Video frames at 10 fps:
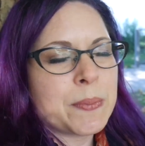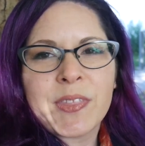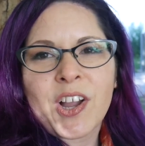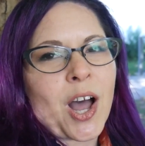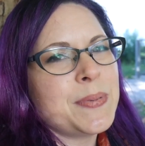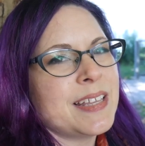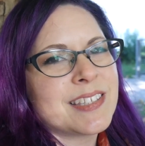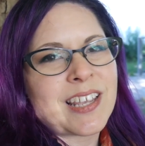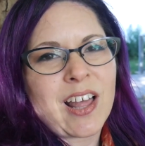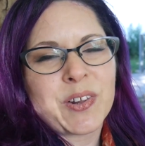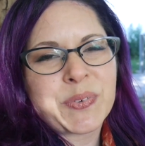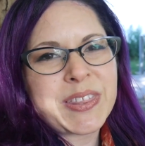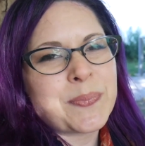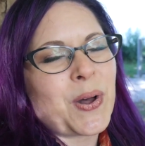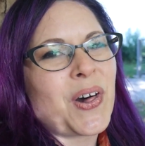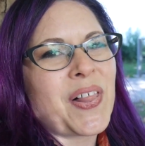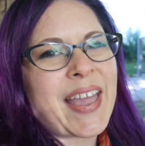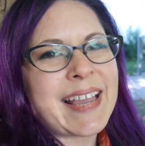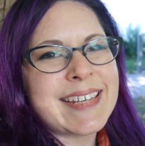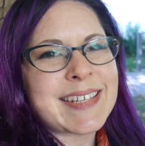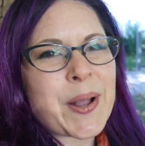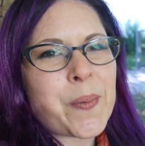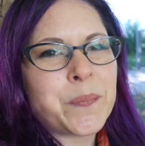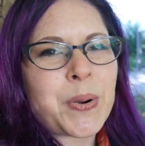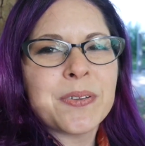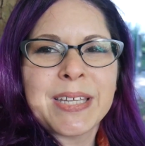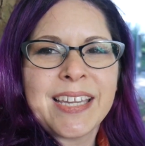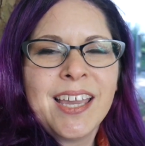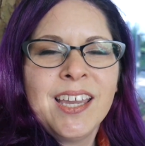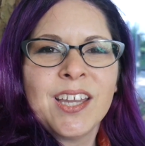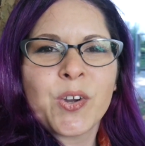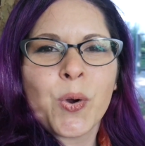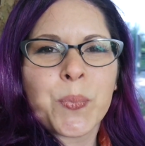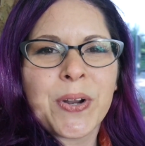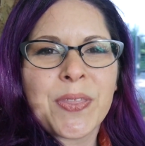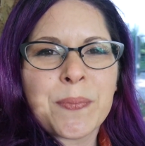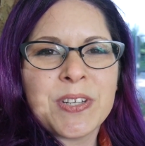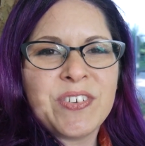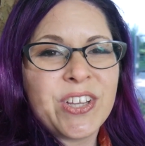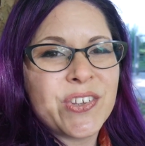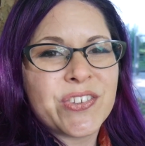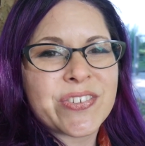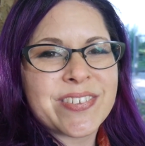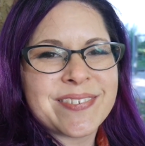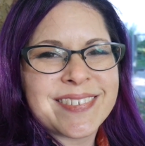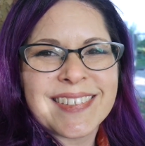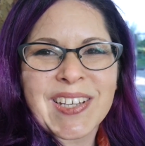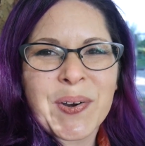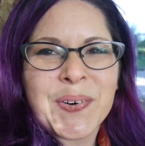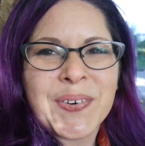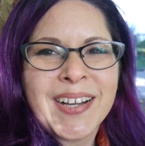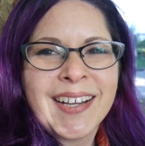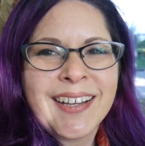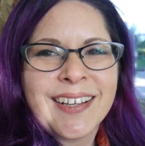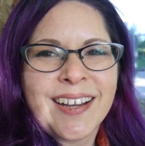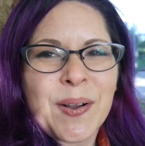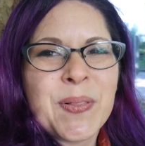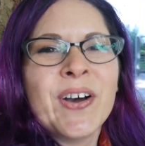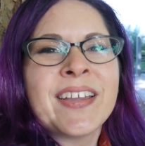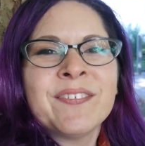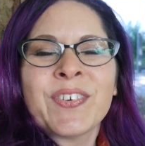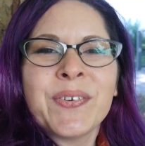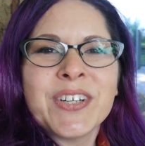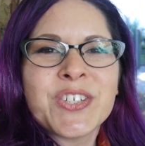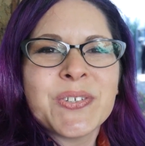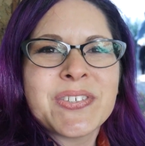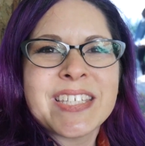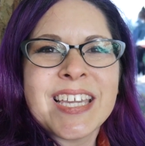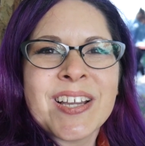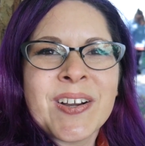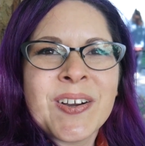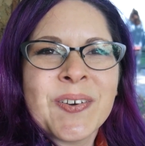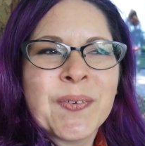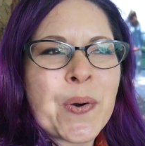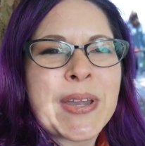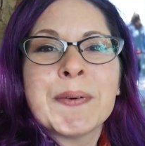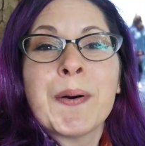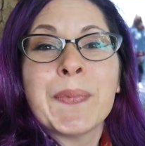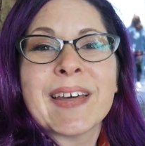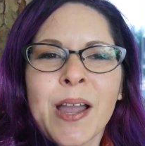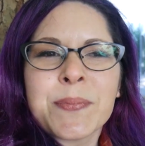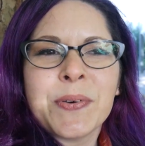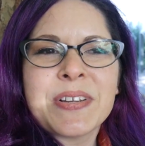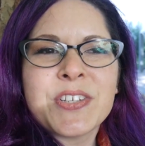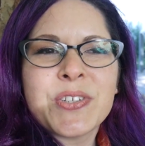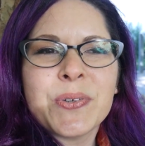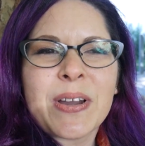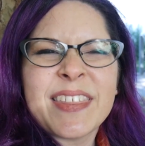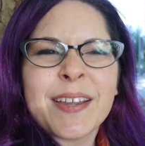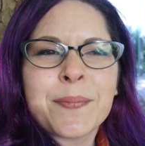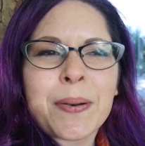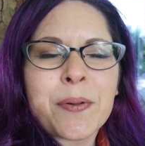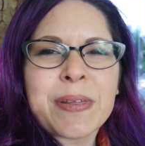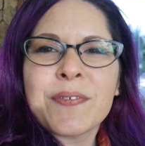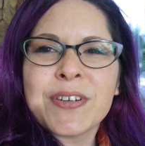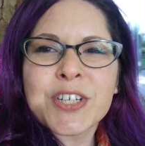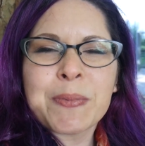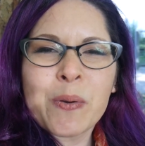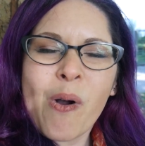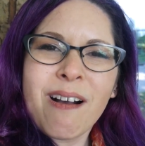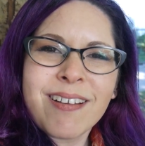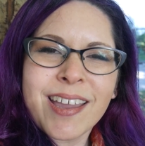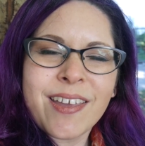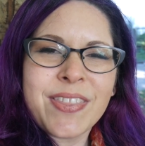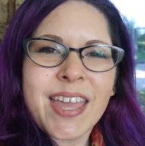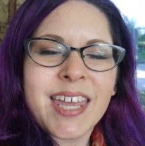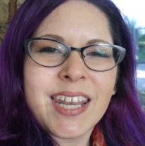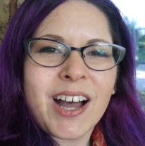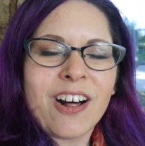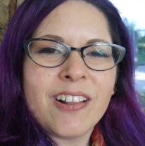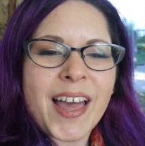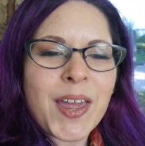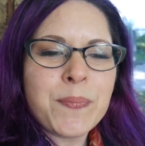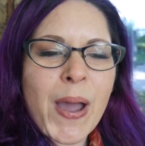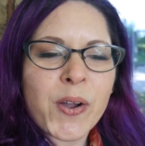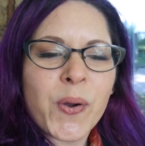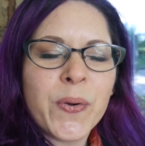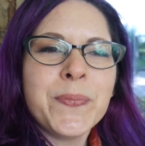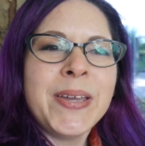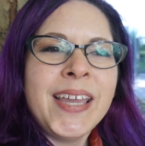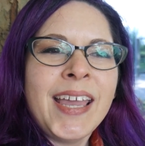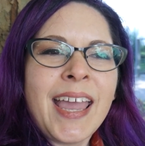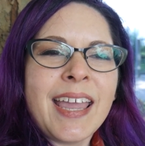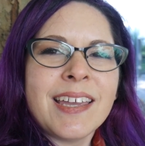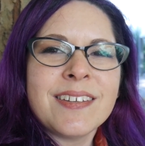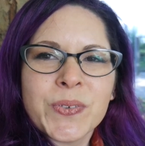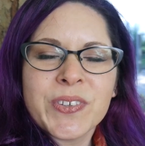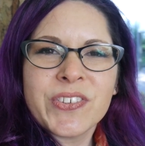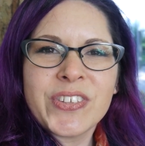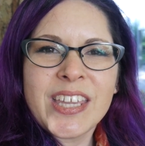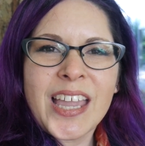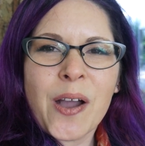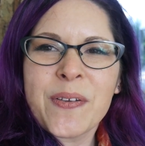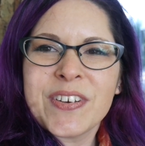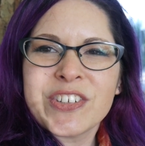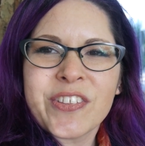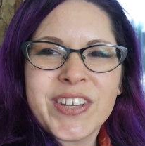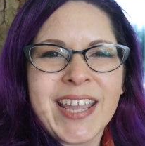them in the comments. I'll read them all and probably incorporate them into videos. So I'm looking forward to seeing what we come up with. I'm going to, I think, probably finish my walk and then I'll head back home and we'll see how we finish out the